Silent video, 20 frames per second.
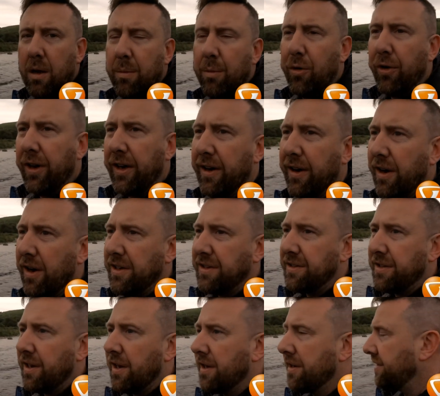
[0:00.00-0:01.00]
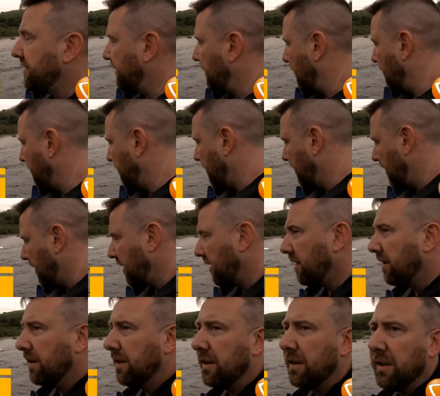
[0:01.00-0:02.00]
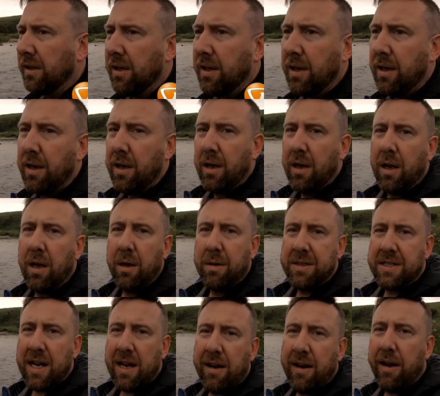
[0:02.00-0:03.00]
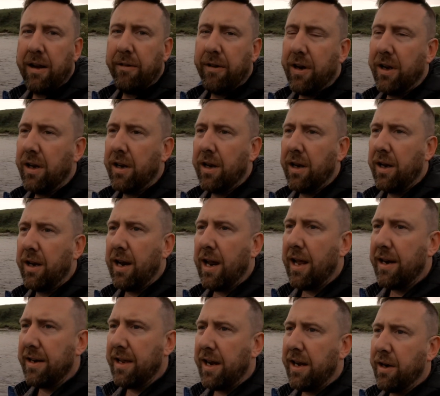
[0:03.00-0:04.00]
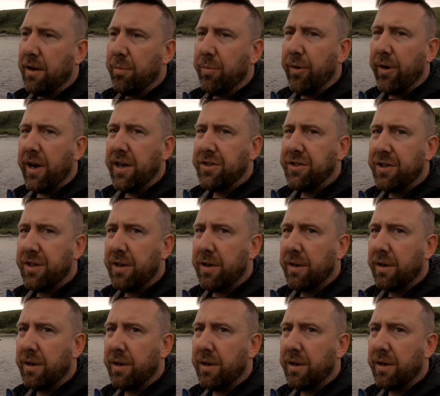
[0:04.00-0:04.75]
Morning guys, so I'm down here at Landacre Bridge